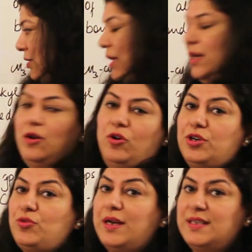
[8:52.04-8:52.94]
In order
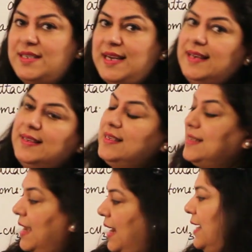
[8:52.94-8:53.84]
to understand
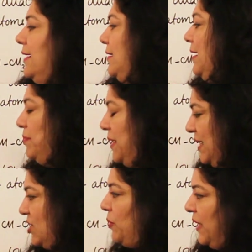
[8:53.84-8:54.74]
this, let me
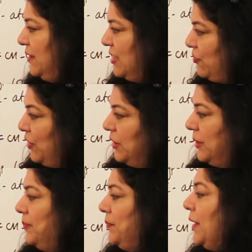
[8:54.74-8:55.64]
explain this further.
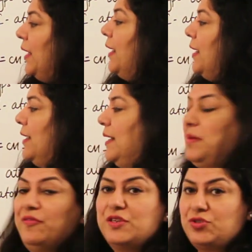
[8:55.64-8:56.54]
Let
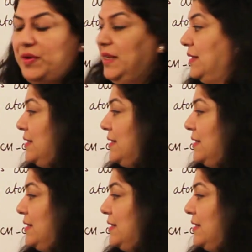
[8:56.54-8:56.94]
me first read